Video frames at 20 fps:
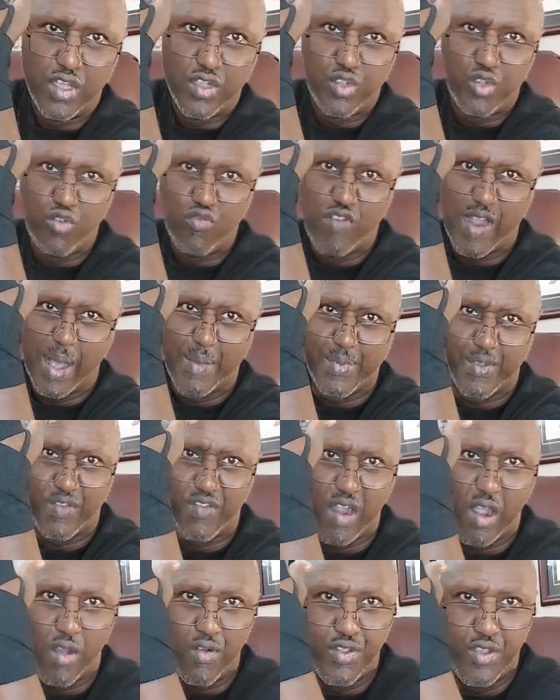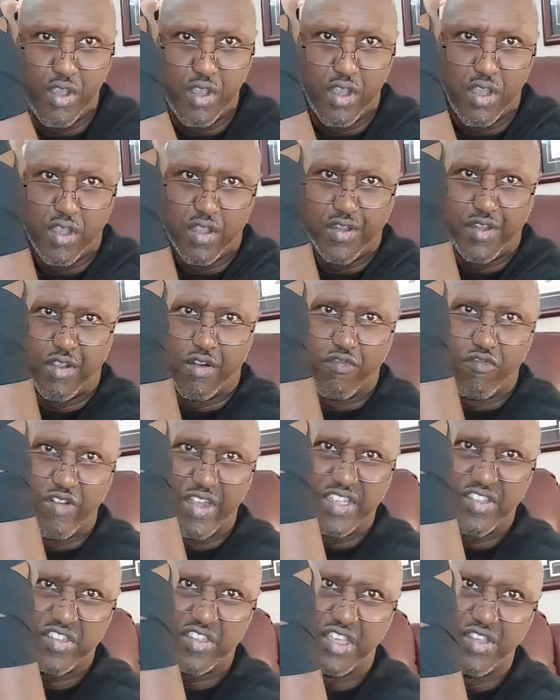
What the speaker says: 2 wraps around your wrist,